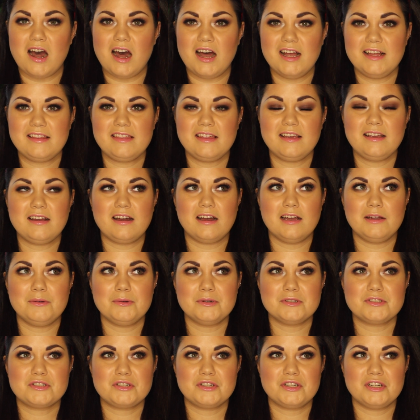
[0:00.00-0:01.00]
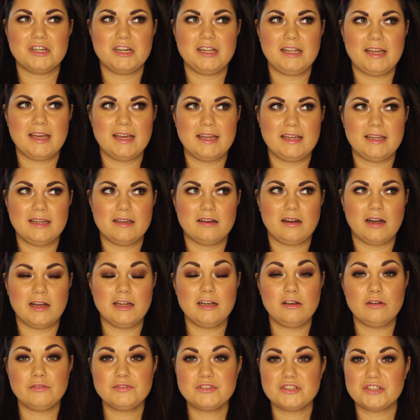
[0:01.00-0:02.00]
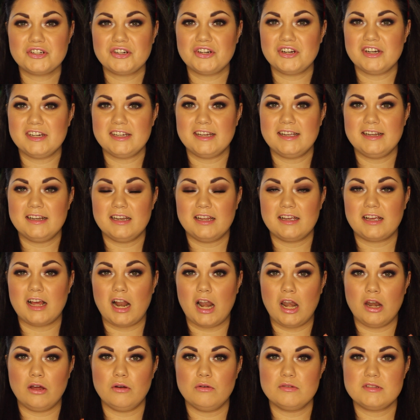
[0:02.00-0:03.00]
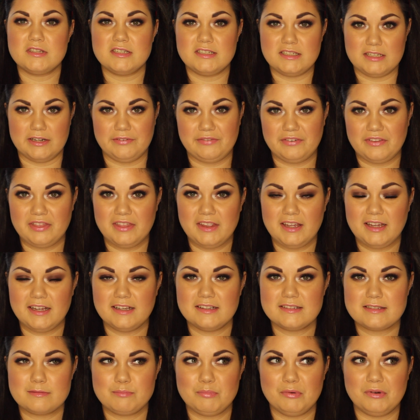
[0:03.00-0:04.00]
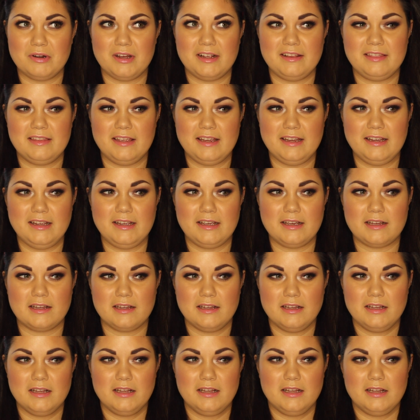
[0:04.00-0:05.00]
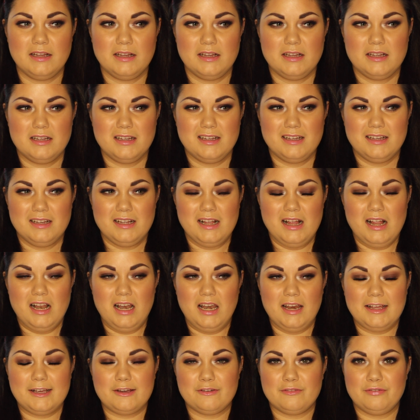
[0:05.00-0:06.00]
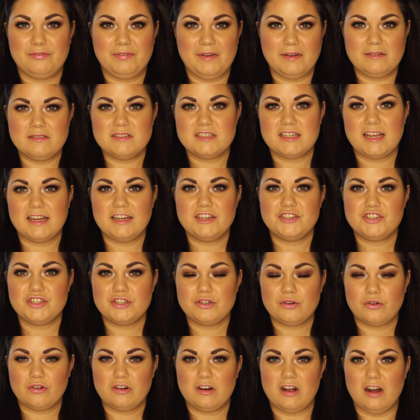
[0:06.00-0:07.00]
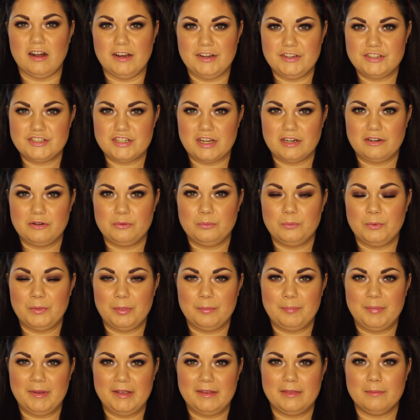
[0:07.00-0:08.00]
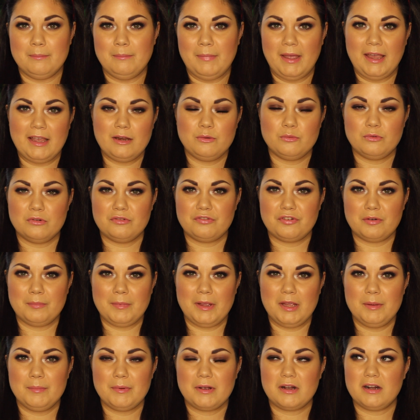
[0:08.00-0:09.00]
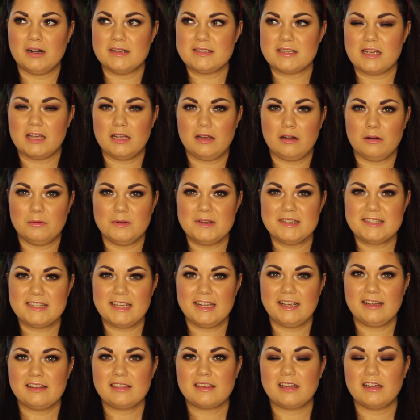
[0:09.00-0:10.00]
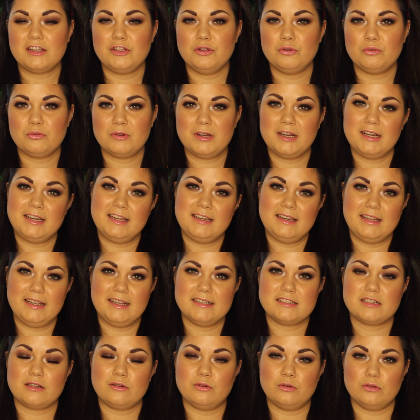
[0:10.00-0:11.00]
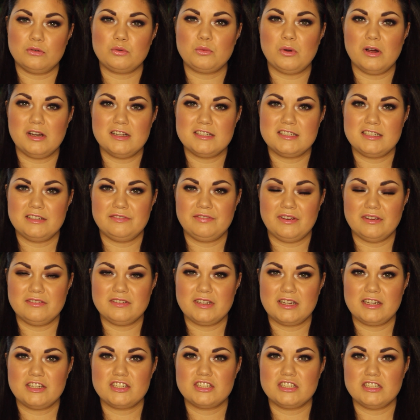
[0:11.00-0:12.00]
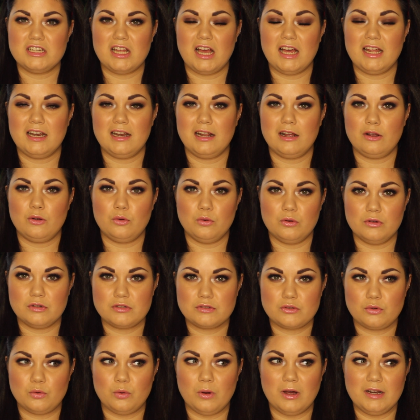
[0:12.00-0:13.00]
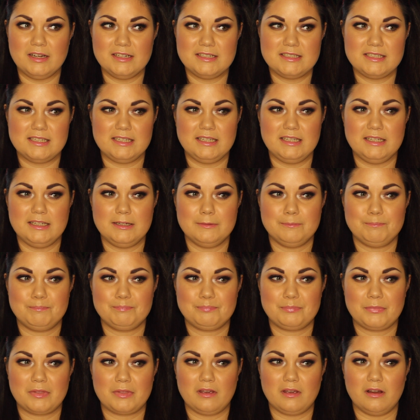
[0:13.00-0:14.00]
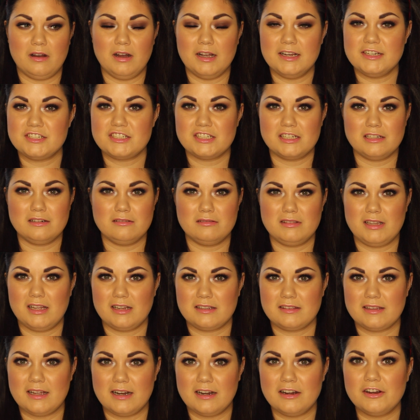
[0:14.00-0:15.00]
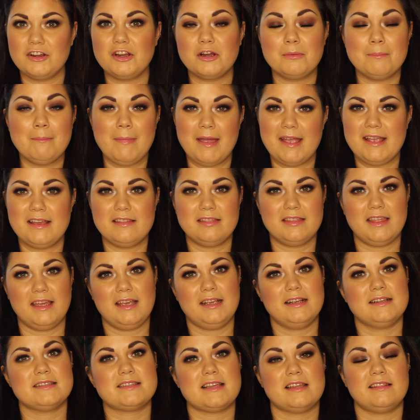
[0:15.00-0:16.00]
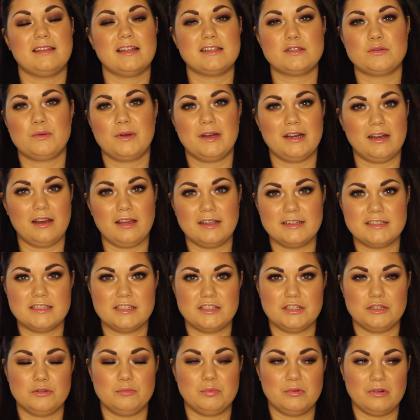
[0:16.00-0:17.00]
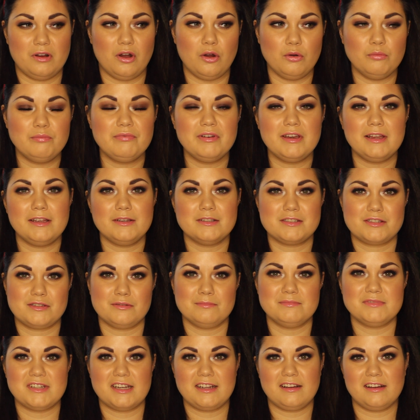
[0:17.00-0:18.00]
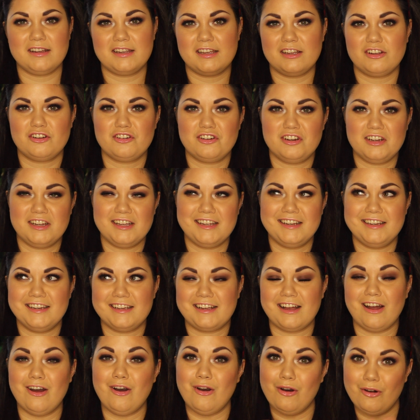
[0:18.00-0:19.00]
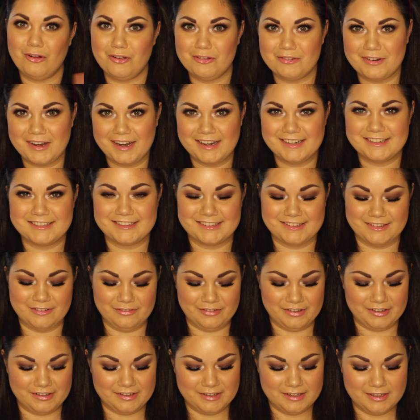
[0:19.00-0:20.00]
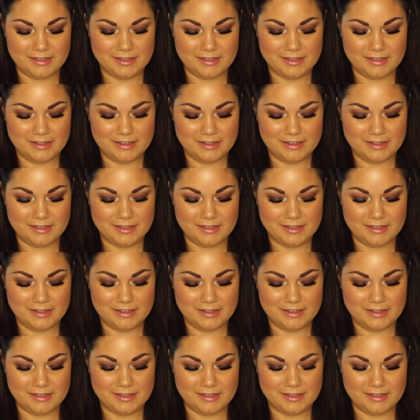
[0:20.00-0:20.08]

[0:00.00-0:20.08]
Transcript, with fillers: I think I would create, I'd love to create like loads of different things, but I think like foundation or eyeshadow would be the main one for me, because I always think that you really need a good quality foundation and a good quality eyeshadow. Like they're your main things, and that's what I'd like to do, but hopefully someday I can create like a whole range of it.